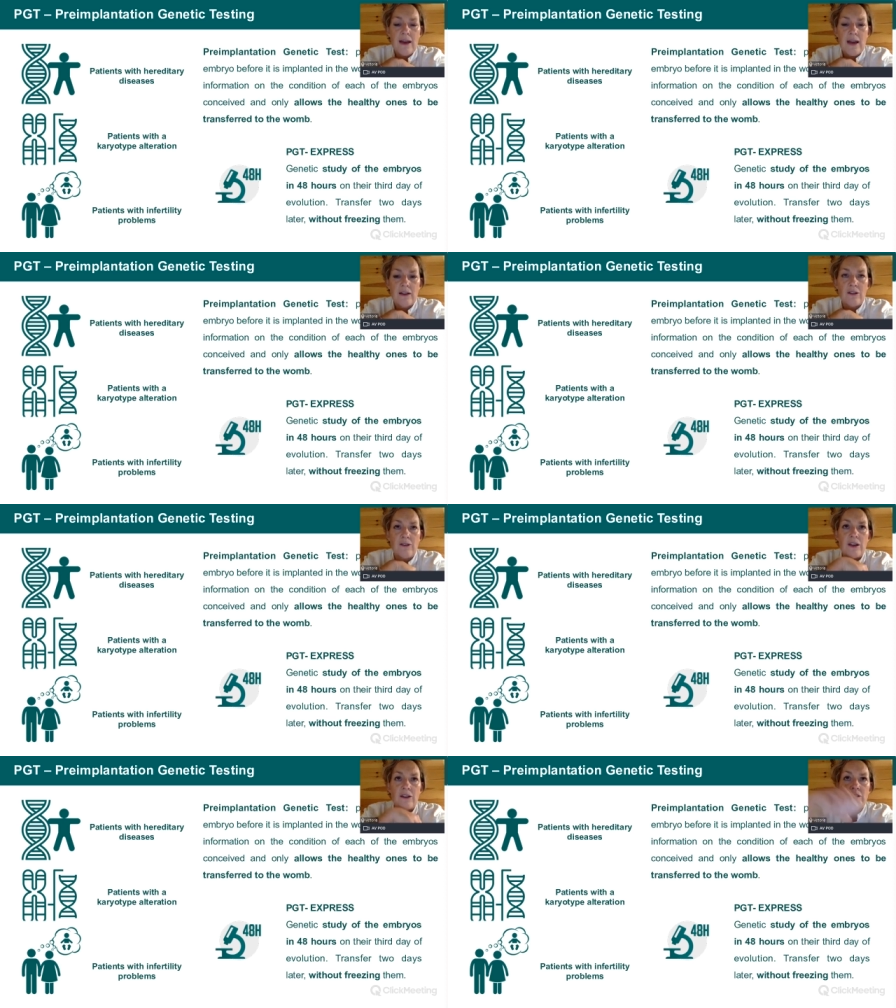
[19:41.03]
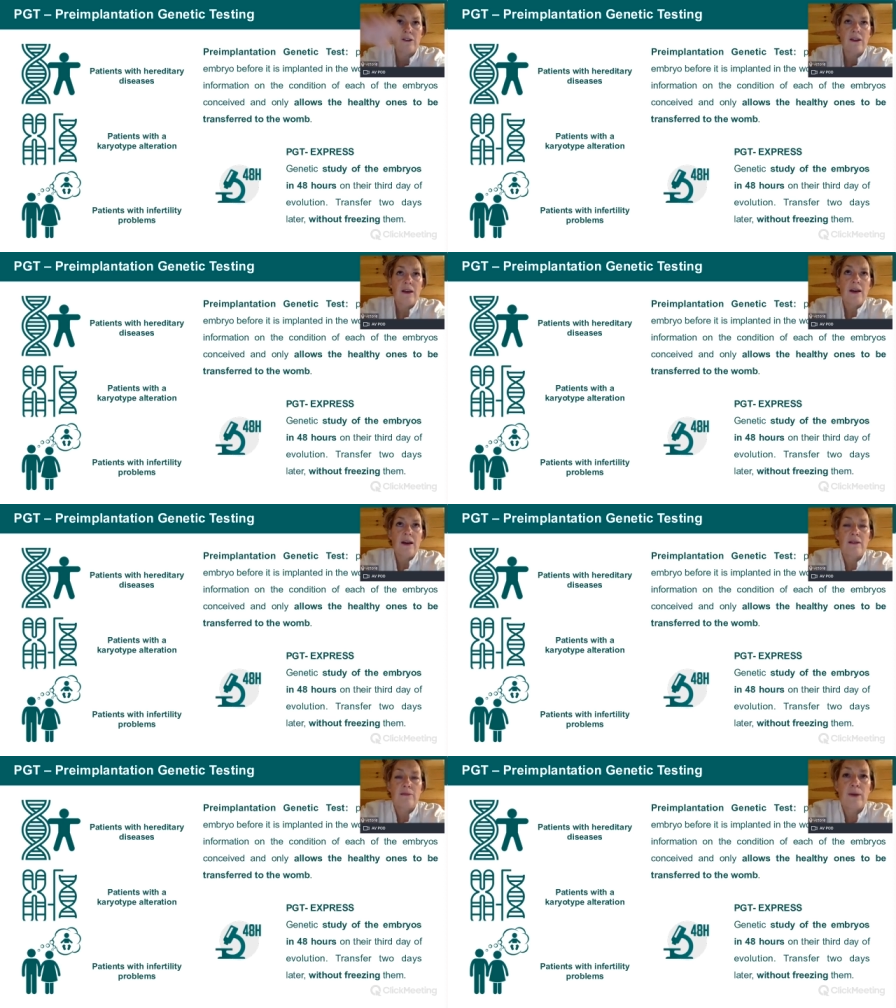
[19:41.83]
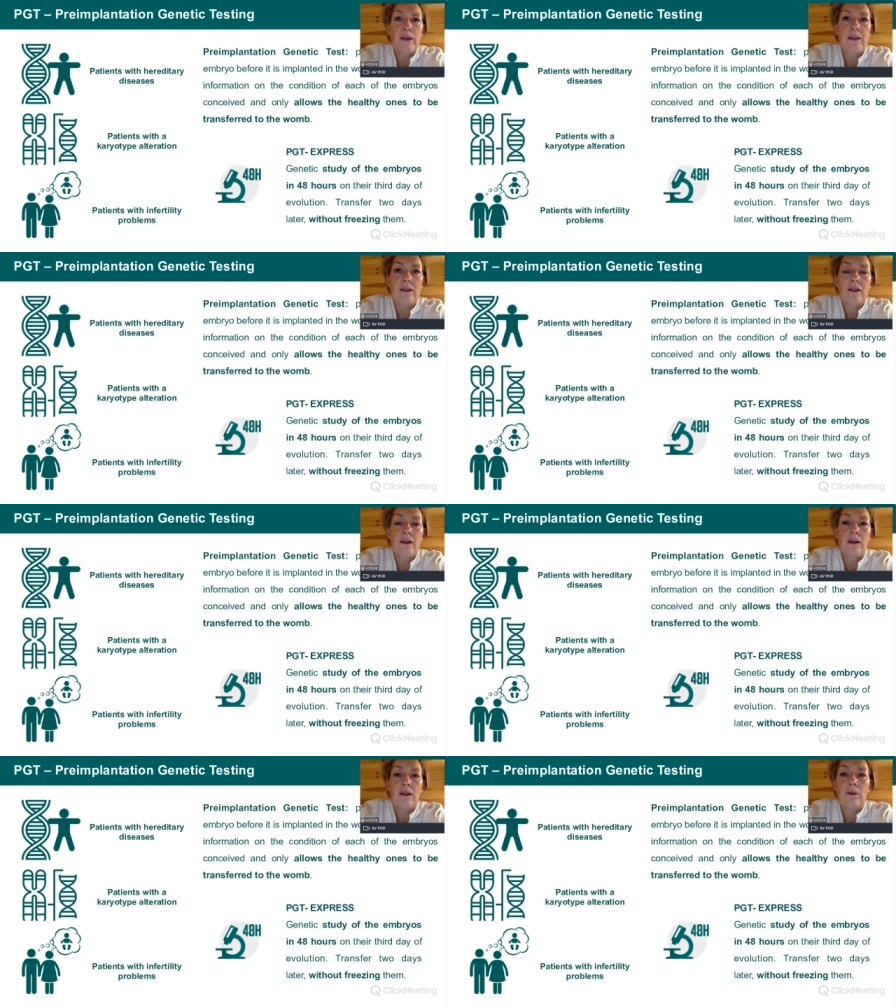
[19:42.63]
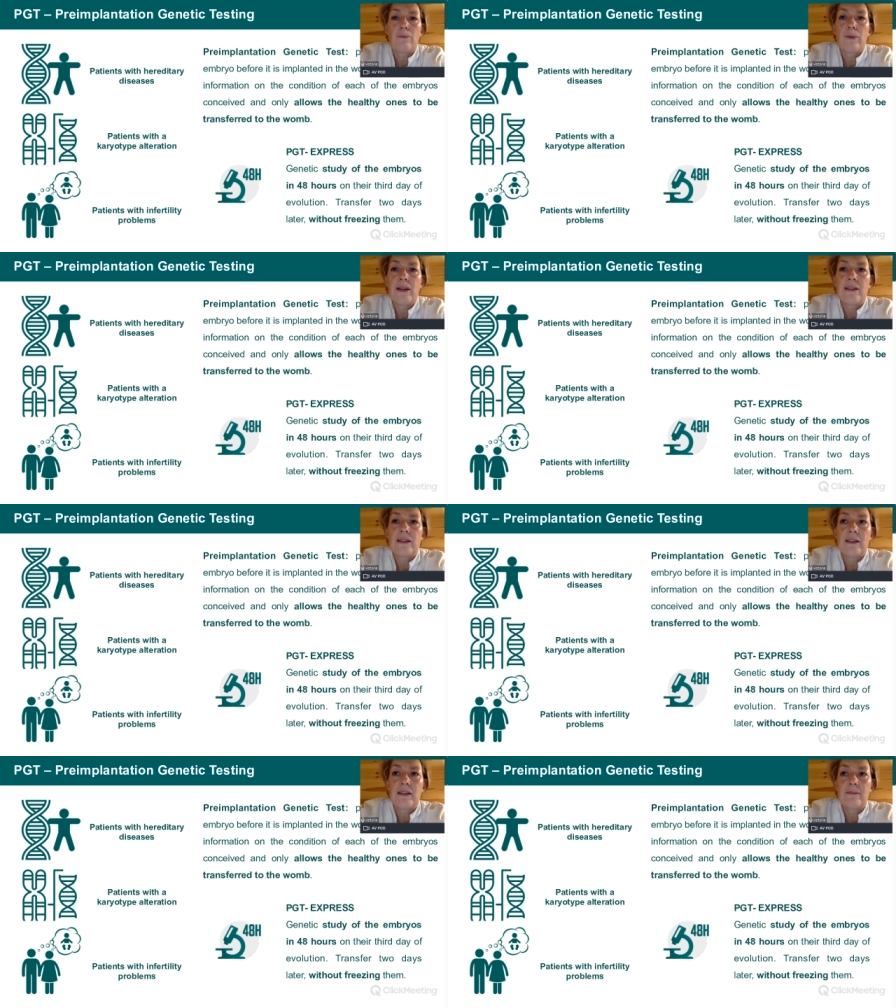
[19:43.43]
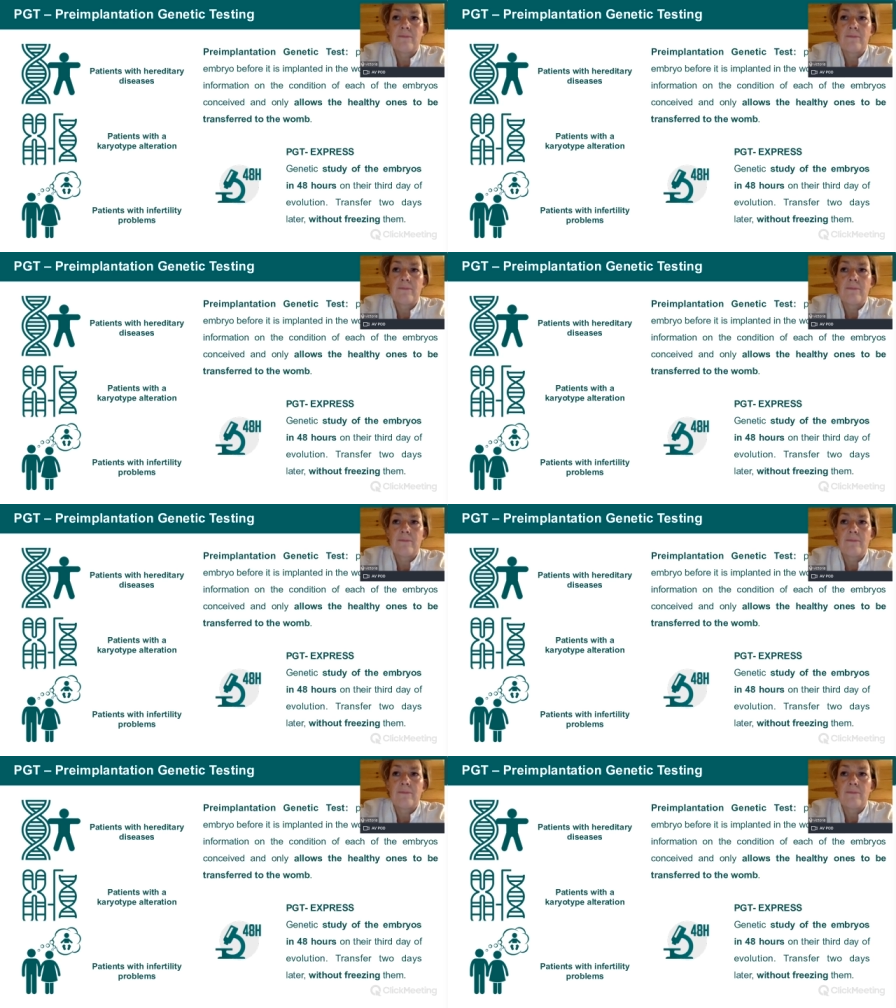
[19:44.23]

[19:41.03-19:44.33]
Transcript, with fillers: egg donation has been uh, completed.